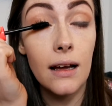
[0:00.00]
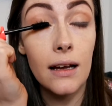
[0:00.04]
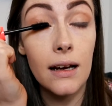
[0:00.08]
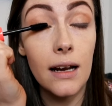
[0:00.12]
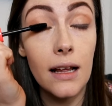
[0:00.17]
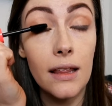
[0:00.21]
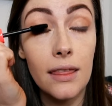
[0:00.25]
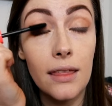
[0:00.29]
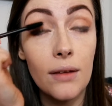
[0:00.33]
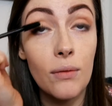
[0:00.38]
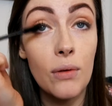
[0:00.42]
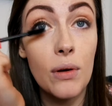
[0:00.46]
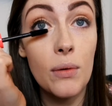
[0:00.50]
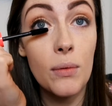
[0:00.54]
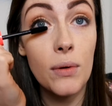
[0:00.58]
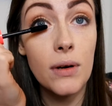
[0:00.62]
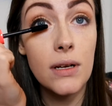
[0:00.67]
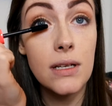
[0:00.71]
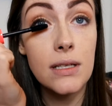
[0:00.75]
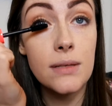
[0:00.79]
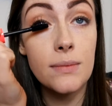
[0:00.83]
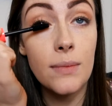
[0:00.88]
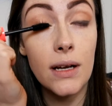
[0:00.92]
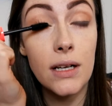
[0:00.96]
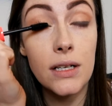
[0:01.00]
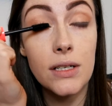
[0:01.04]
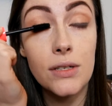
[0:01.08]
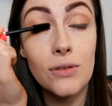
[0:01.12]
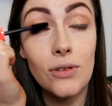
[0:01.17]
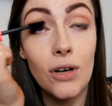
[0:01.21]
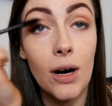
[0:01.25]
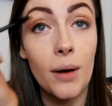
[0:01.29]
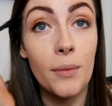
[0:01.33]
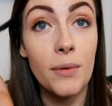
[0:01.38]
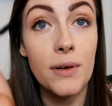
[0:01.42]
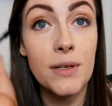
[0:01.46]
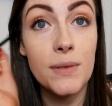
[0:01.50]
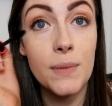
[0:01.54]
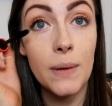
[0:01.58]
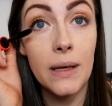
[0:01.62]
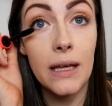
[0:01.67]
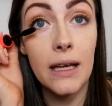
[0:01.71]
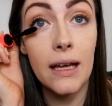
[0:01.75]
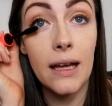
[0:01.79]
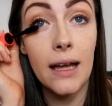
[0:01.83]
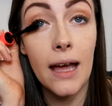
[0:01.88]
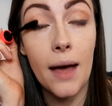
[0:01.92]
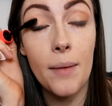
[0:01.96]
And I think we want as much drama as we
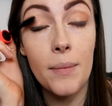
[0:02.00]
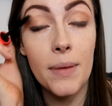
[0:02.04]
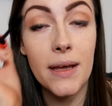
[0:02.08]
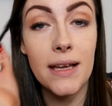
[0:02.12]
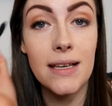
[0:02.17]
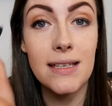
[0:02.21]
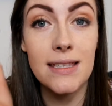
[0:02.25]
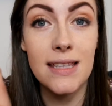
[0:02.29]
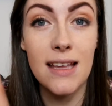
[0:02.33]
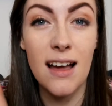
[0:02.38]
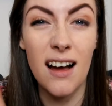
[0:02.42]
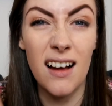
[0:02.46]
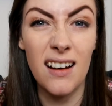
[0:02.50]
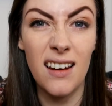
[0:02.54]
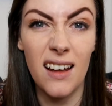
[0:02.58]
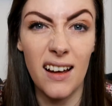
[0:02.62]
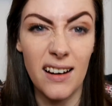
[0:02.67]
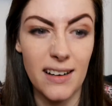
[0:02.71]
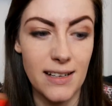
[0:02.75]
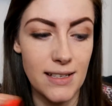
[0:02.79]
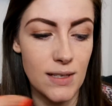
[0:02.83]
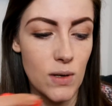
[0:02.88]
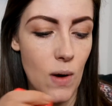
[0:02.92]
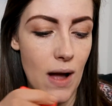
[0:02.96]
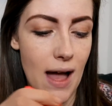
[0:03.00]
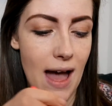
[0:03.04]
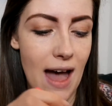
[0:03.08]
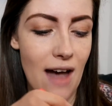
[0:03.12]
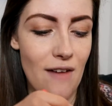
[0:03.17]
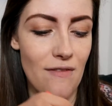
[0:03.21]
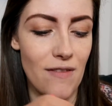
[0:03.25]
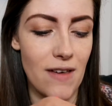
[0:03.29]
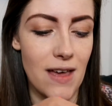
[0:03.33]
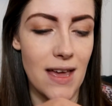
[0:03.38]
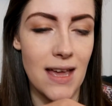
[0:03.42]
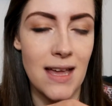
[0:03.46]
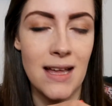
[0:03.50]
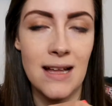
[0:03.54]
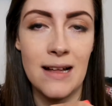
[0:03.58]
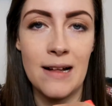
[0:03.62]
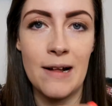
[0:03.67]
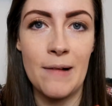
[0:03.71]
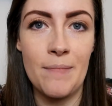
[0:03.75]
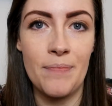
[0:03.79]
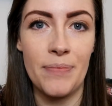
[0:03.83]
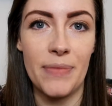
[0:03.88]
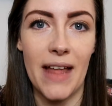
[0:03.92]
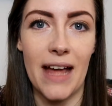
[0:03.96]
can get because the eyeliner is quite heavy
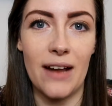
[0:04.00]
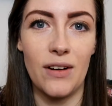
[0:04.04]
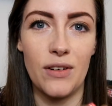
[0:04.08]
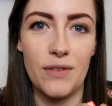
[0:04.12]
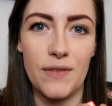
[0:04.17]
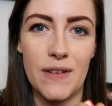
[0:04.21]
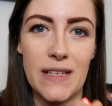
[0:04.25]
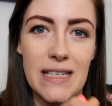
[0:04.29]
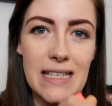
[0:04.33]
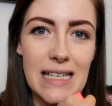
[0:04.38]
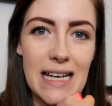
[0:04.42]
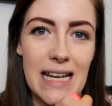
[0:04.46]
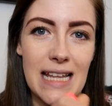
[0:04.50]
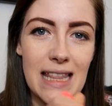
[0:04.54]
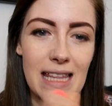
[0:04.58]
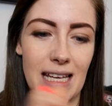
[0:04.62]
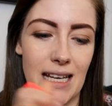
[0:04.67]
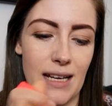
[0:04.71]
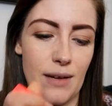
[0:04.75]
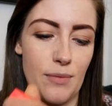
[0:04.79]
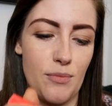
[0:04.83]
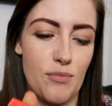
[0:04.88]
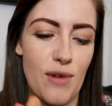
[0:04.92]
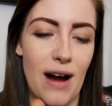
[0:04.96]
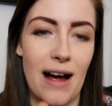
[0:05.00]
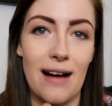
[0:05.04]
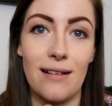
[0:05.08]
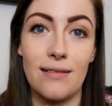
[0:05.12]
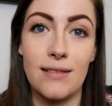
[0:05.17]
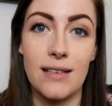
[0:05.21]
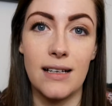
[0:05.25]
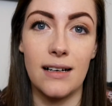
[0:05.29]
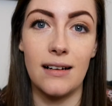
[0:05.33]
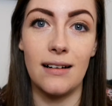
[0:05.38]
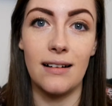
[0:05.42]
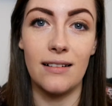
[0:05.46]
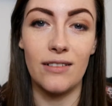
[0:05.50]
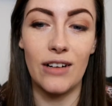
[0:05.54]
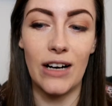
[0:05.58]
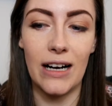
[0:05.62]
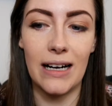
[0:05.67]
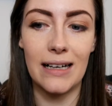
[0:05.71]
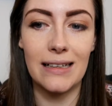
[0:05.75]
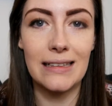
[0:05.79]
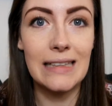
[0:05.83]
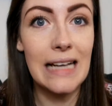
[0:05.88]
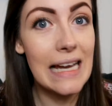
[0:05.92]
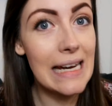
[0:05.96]
and obviously the brows are
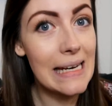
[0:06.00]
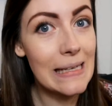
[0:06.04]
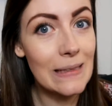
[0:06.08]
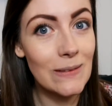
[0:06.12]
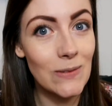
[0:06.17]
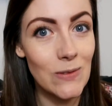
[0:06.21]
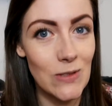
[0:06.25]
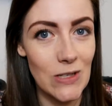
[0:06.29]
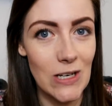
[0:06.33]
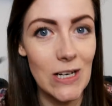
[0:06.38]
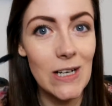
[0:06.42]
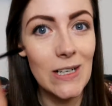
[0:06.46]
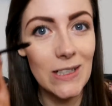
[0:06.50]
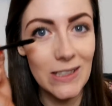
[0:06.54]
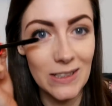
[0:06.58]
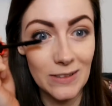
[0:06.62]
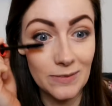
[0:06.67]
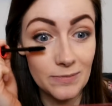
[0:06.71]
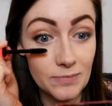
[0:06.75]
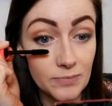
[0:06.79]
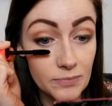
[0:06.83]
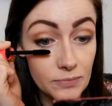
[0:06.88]
a little dark.